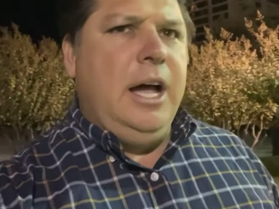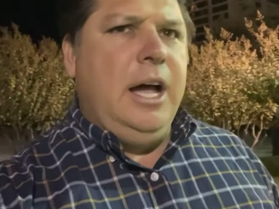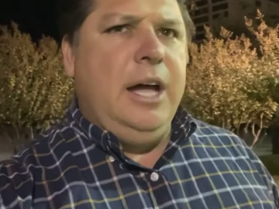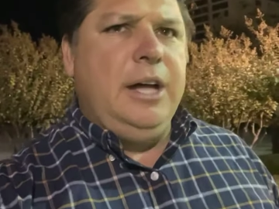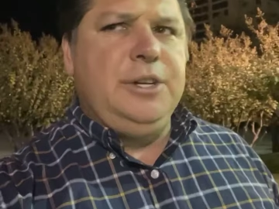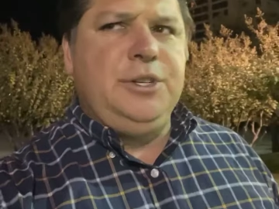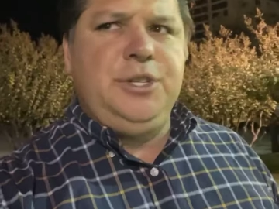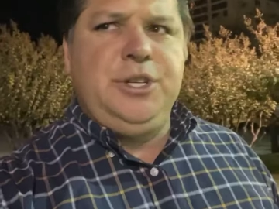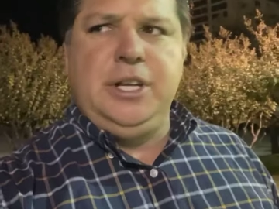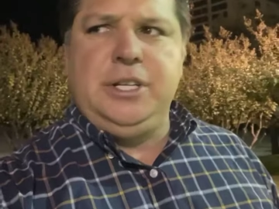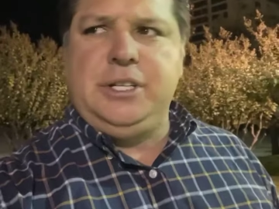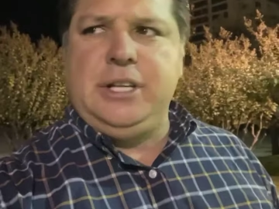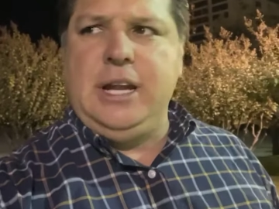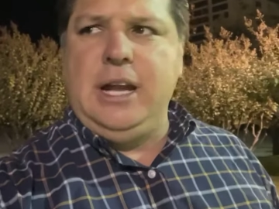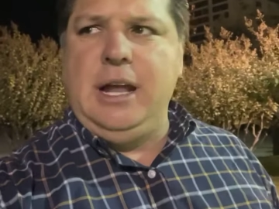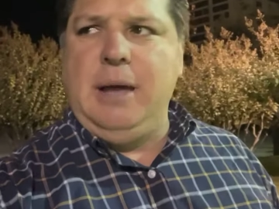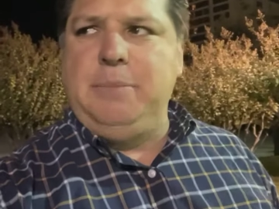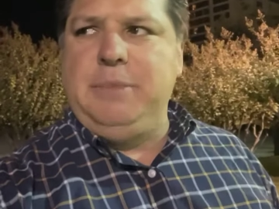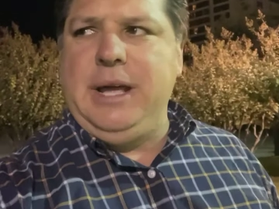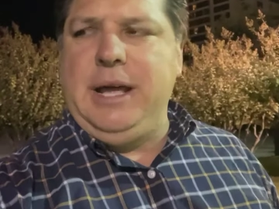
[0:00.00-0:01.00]
Just
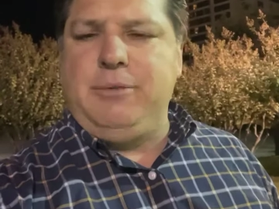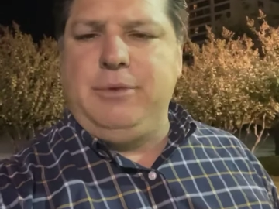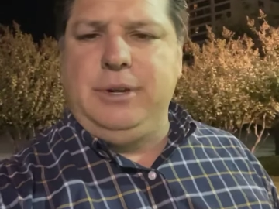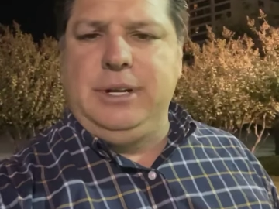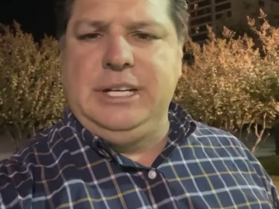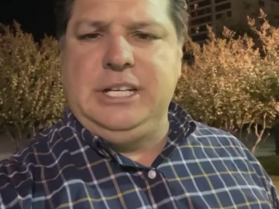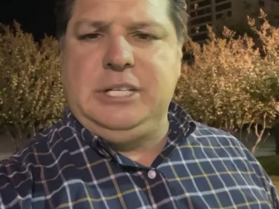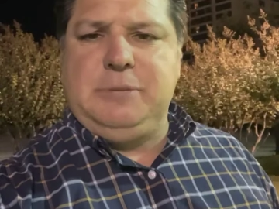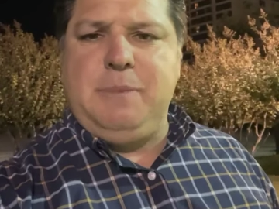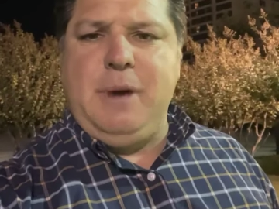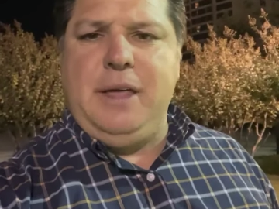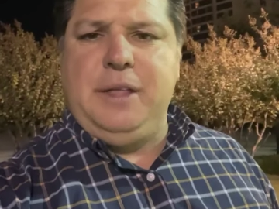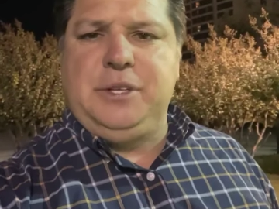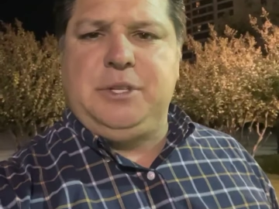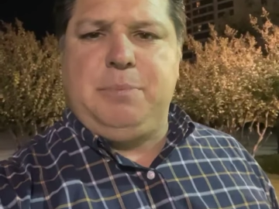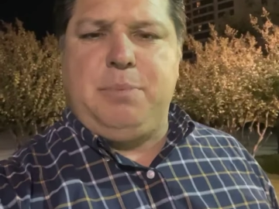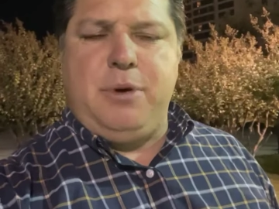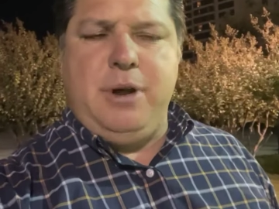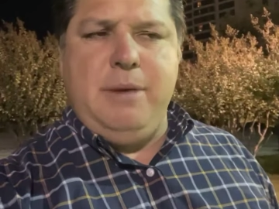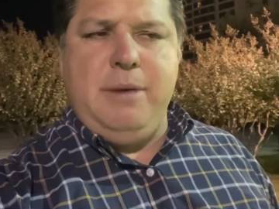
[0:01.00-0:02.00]
an update released by the
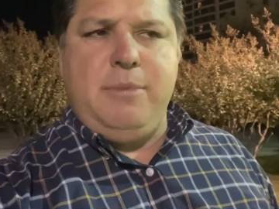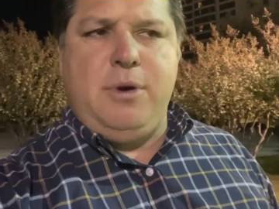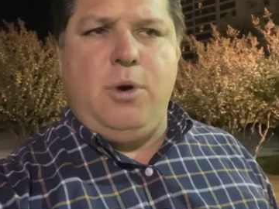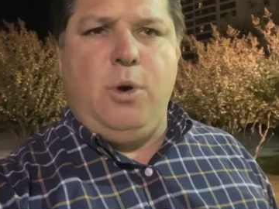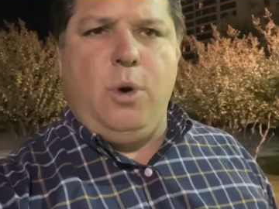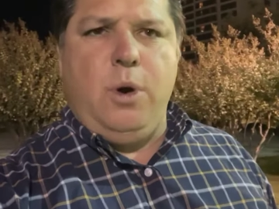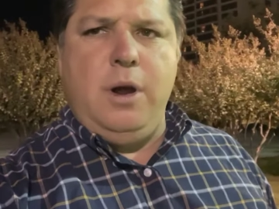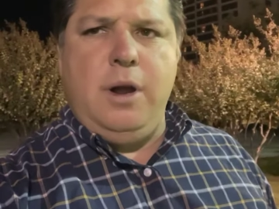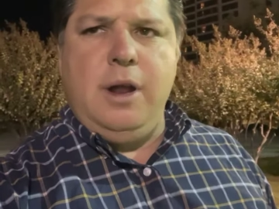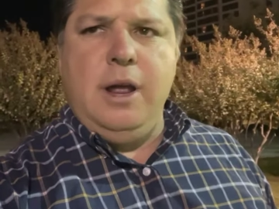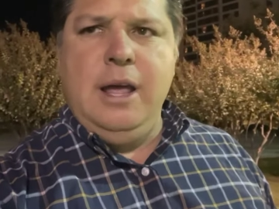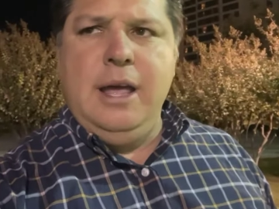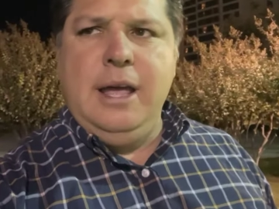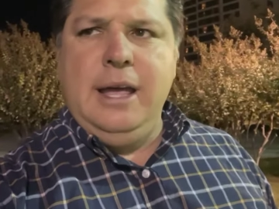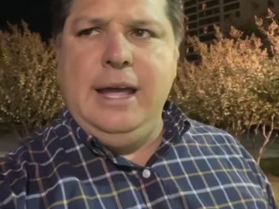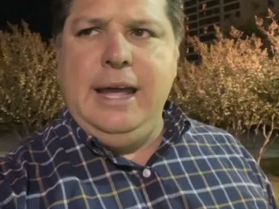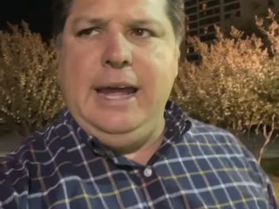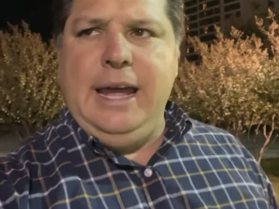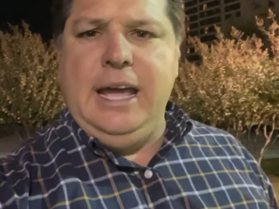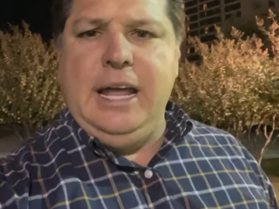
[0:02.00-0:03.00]
Supreme Court.
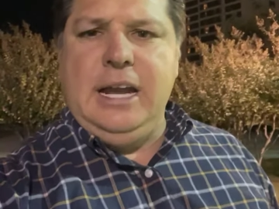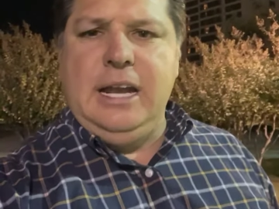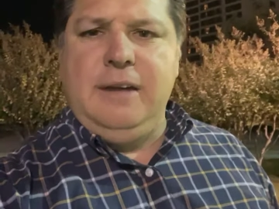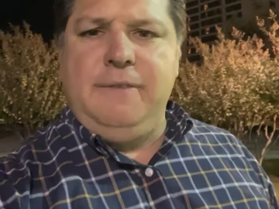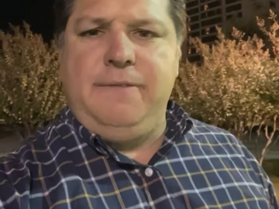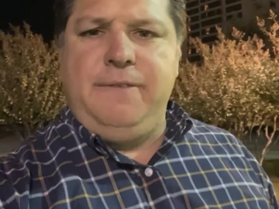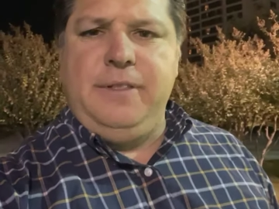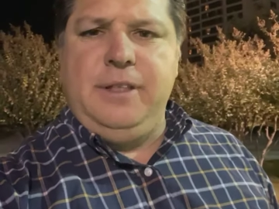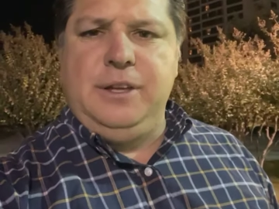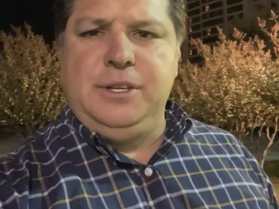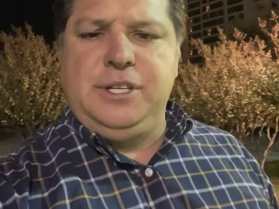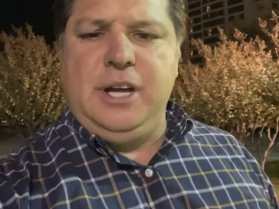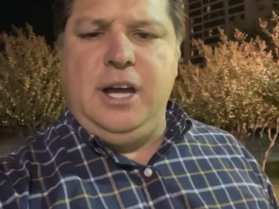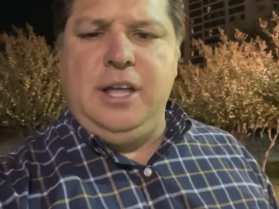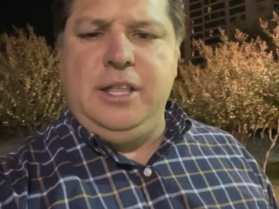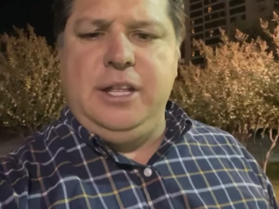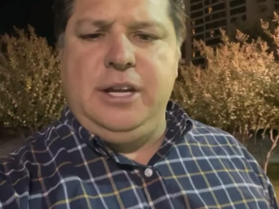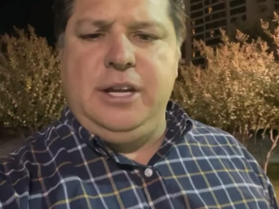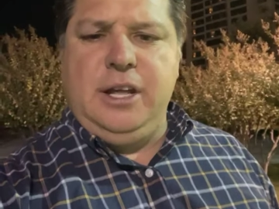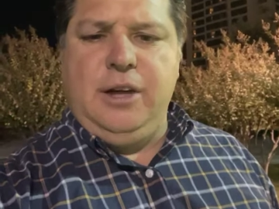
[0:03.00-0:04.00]
And for those of
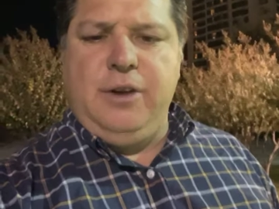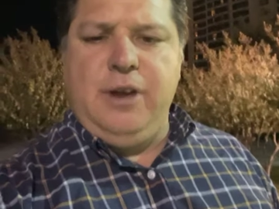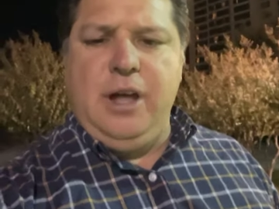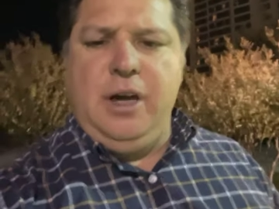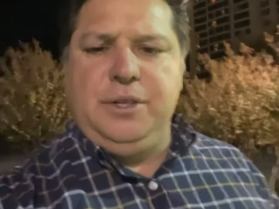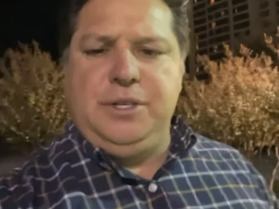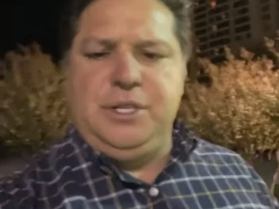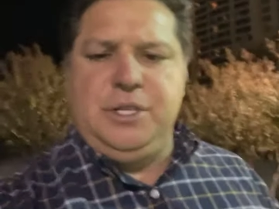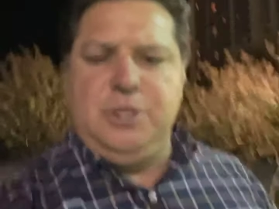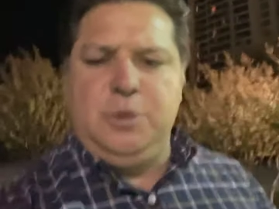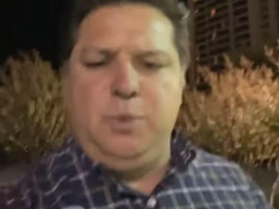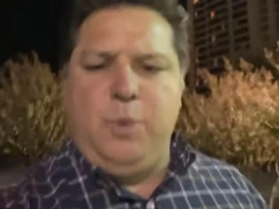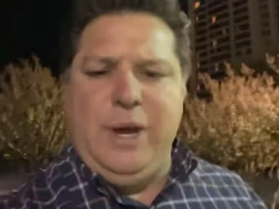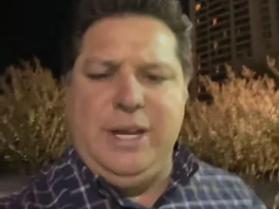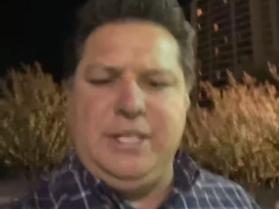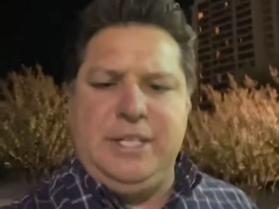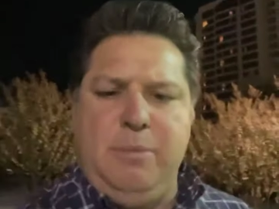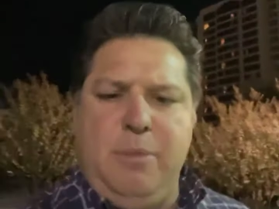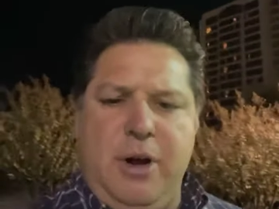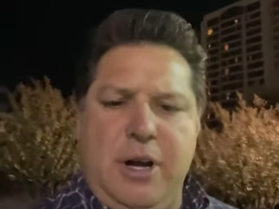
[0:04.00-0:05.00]
y'all that don't know, this is
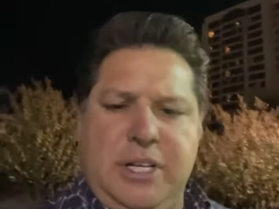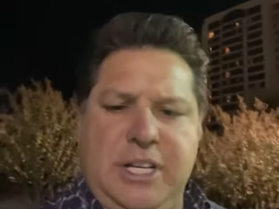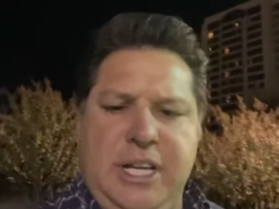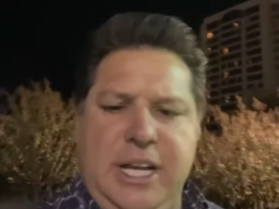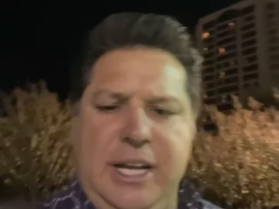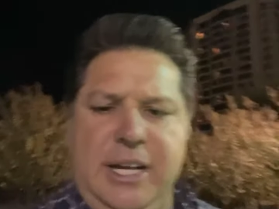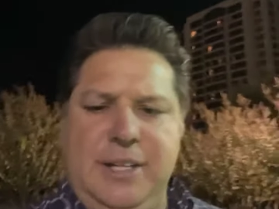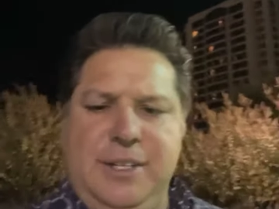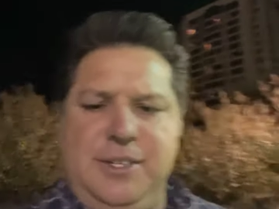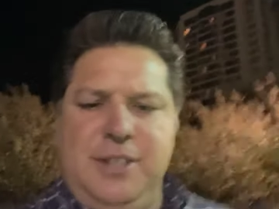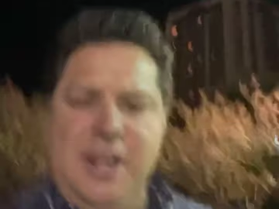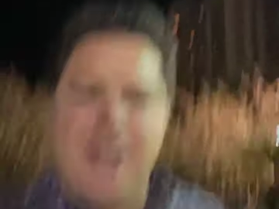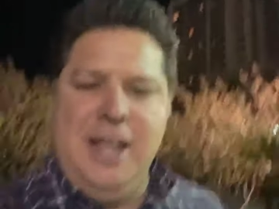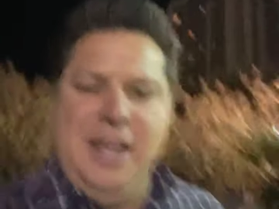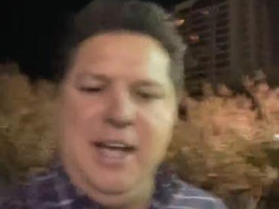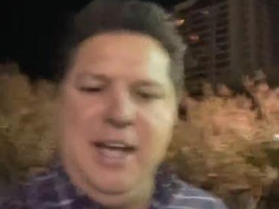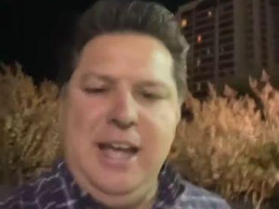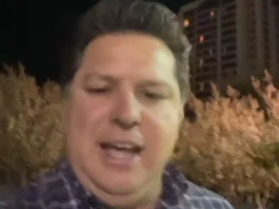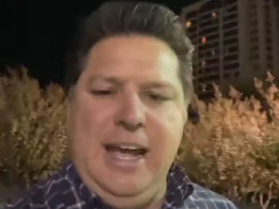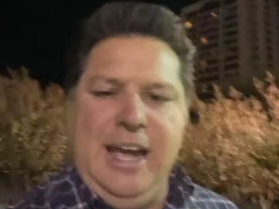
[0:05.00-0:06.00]
Weston Martinez.
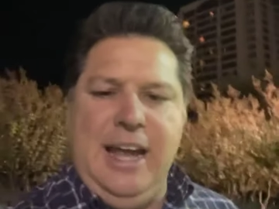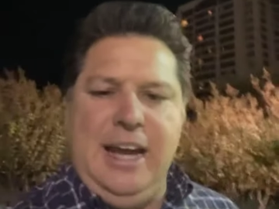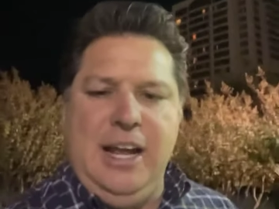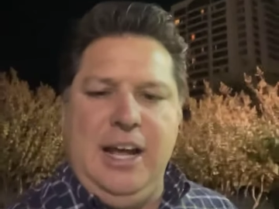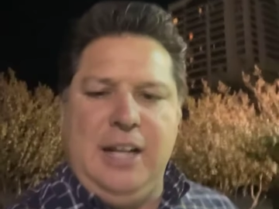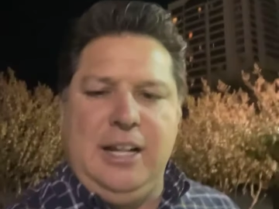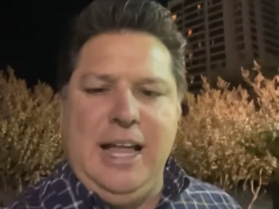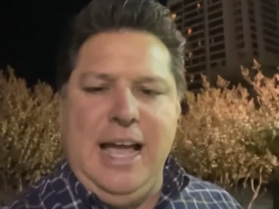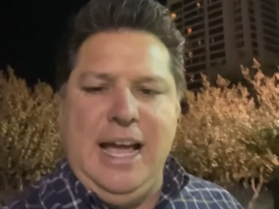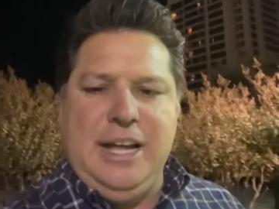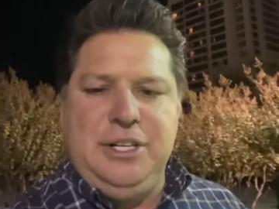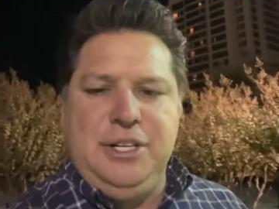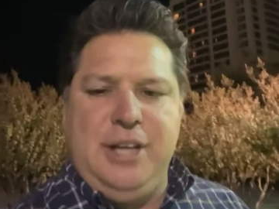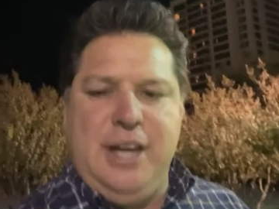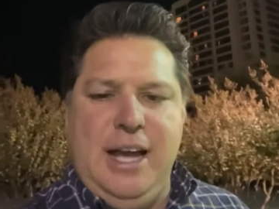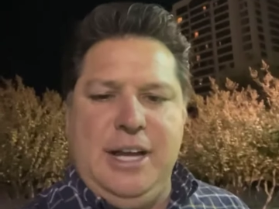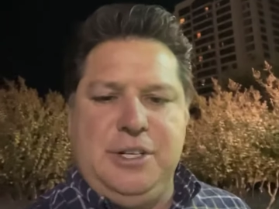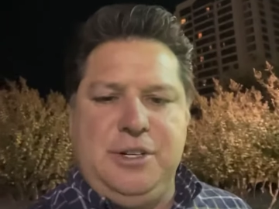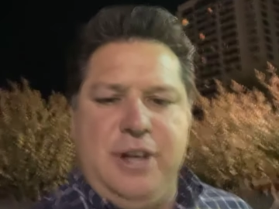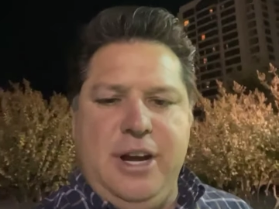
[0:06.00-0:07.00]
And glad you
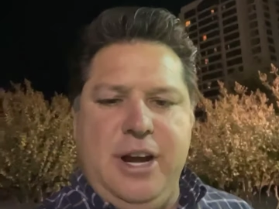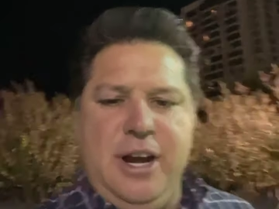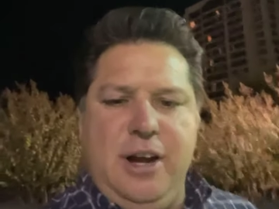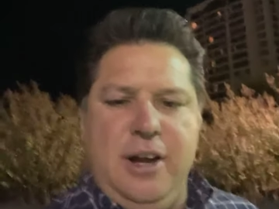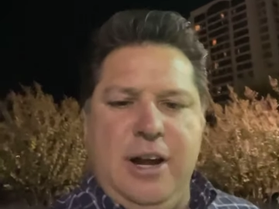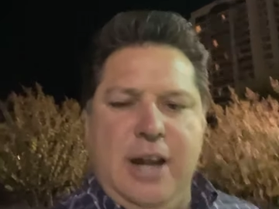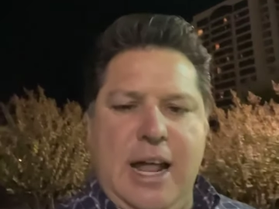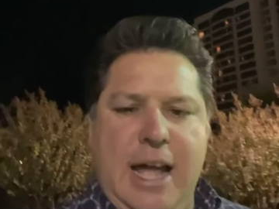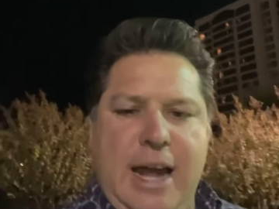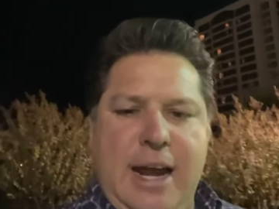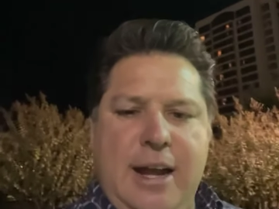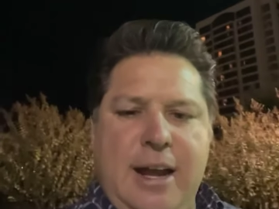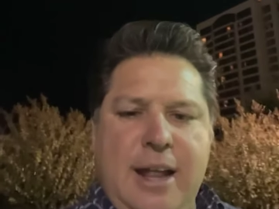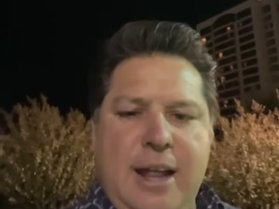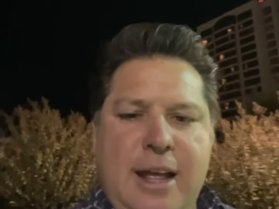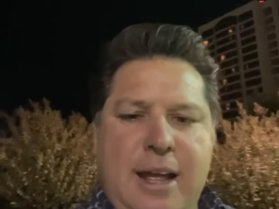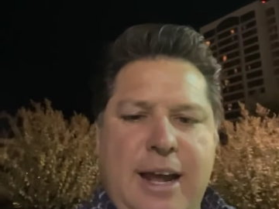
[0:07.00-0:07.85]
guys are here tonight.